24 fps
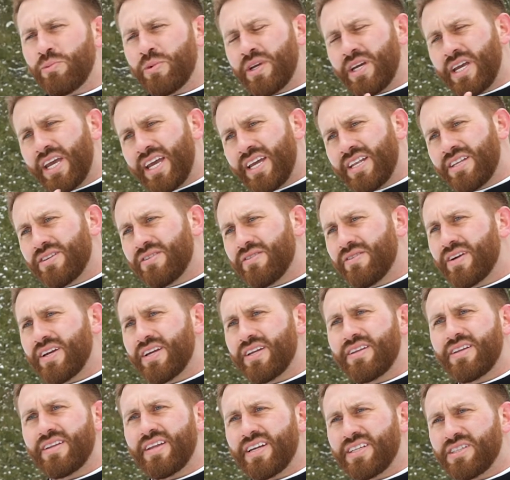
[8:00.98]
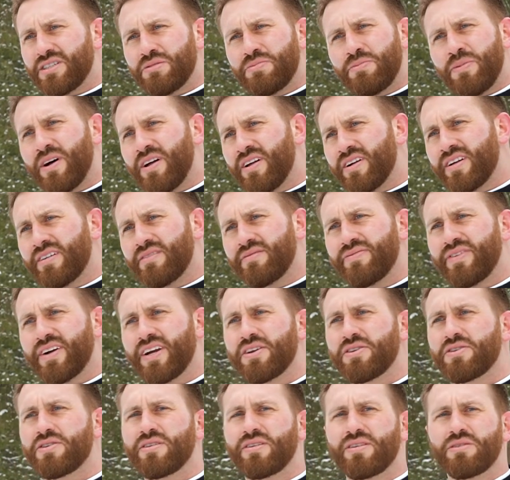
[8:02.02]
we enter into that small
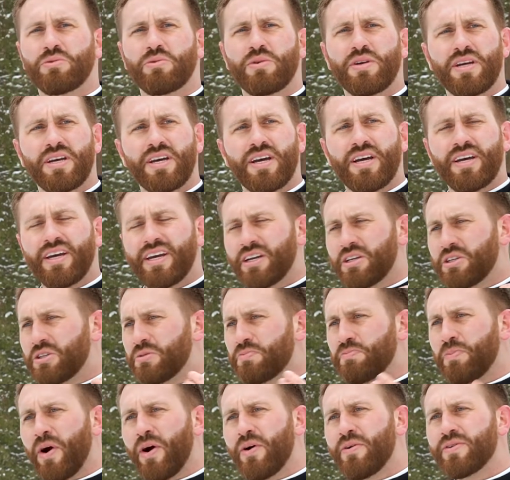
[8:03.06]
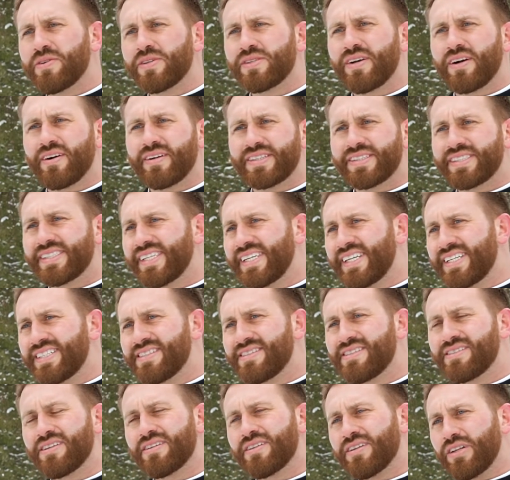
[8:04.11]
confessional and we expose our
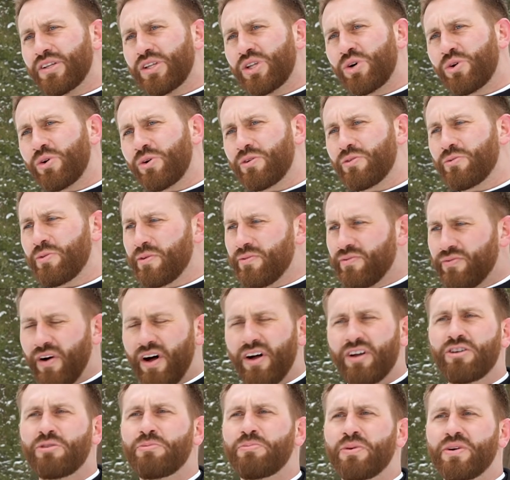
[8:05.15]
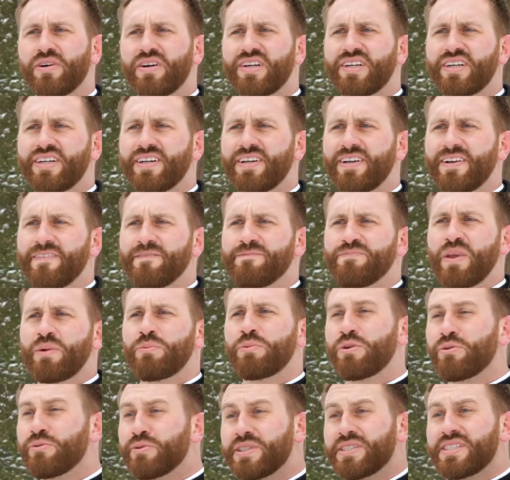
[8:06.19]
sins to the Lord, we're vulnerable and
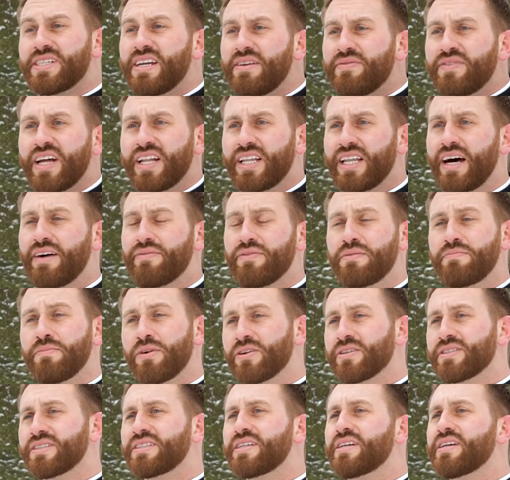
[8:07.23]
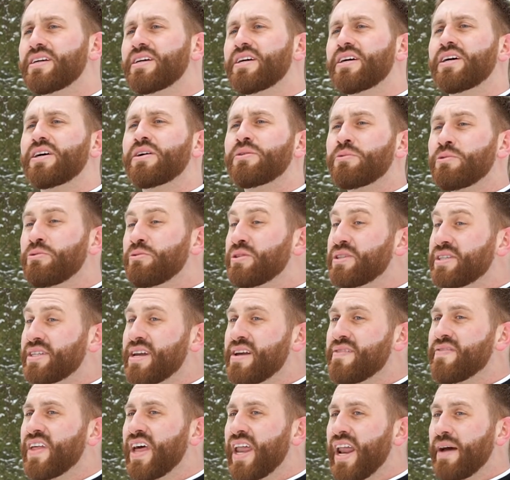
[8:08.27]
we receive that love and mercy. We
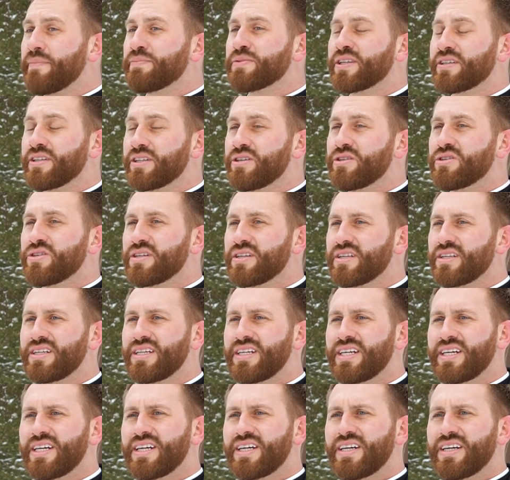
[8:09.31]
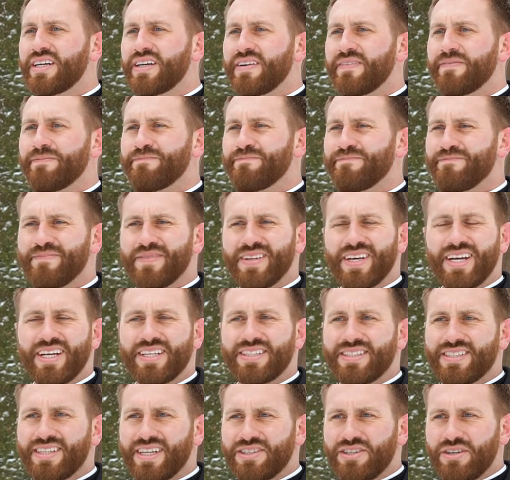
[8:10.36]
receive that absolution. It's
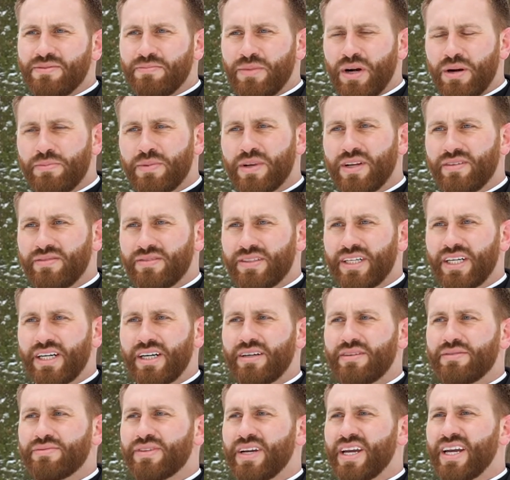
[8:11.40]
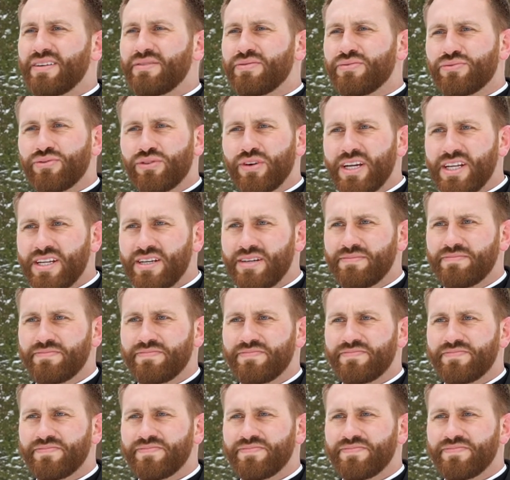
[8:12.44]
such a moment of love and freedom.